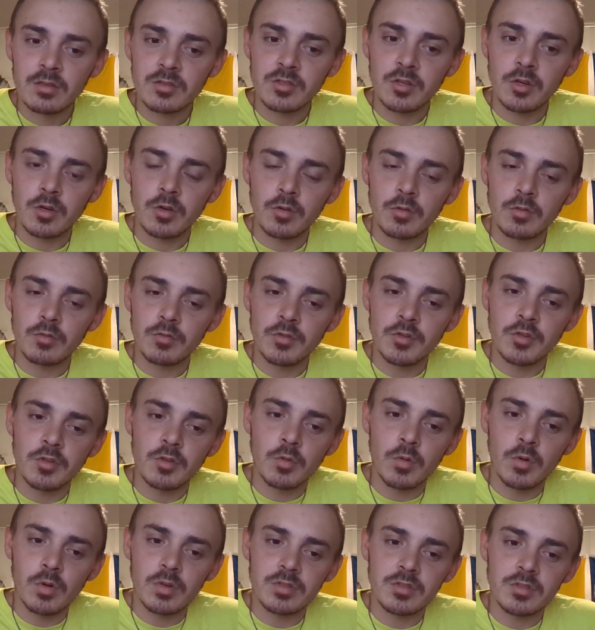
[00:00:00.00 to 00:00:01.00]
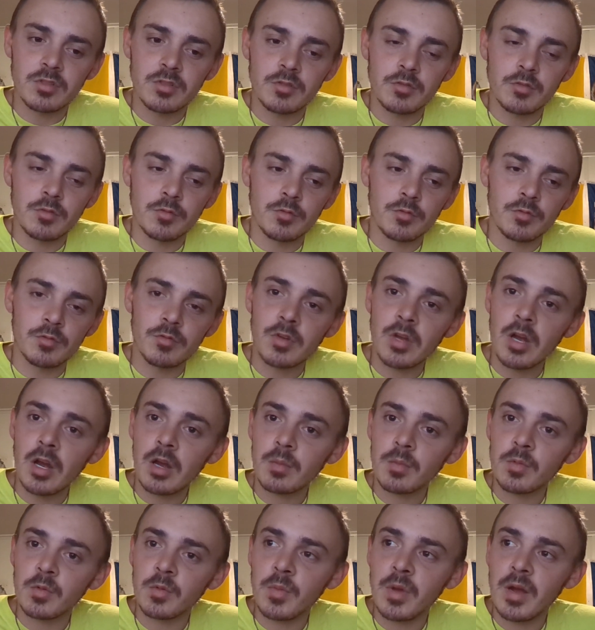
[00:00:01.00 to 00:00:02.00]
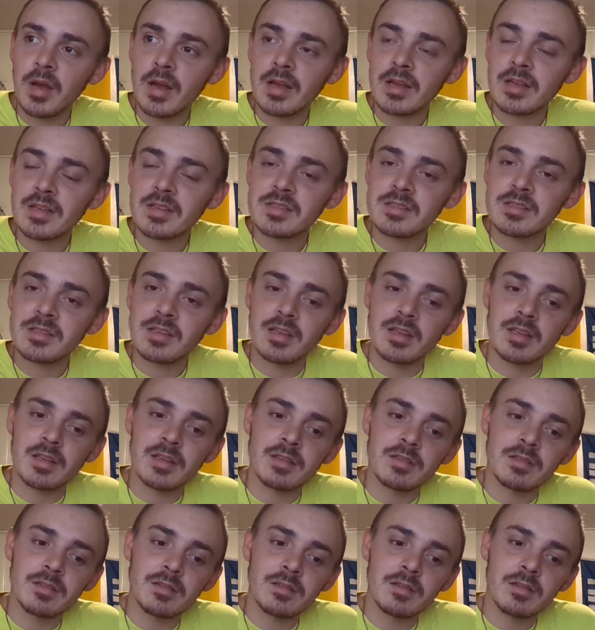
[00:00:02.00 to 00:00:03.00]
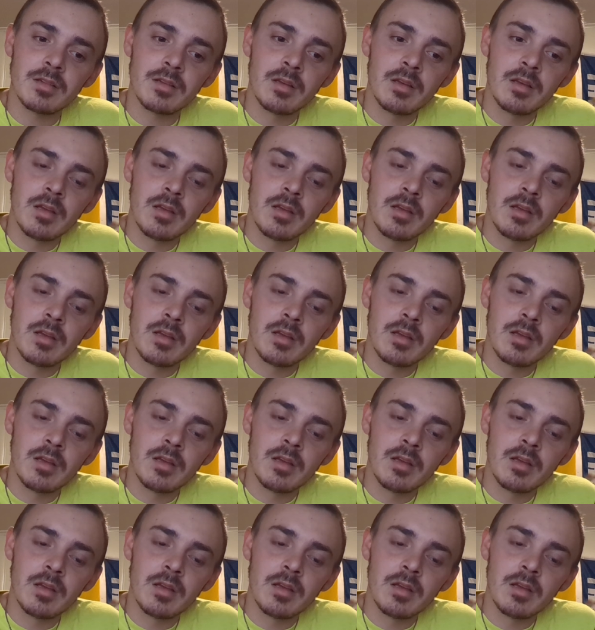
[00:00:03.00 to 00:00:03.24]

So do you want to compromise and,